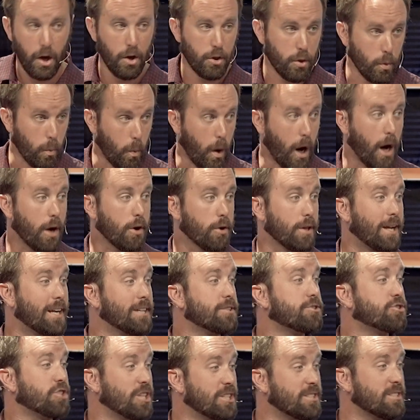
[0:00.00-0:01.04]
The water, that
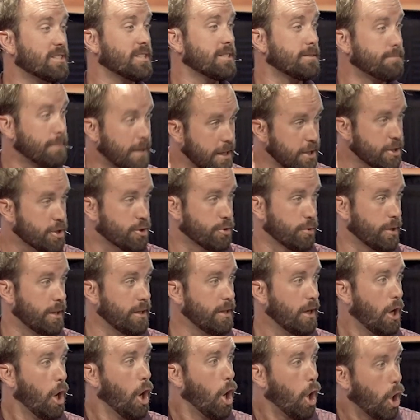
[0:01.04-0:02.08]
is Jesus'
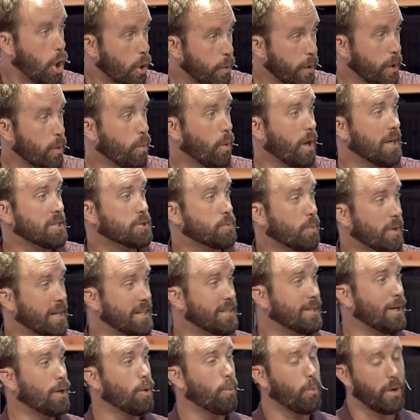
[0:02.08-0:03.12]
ministry, who he was, what he
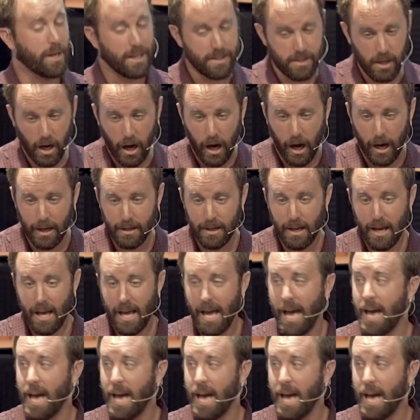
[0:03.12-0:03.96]
did, and what he taught,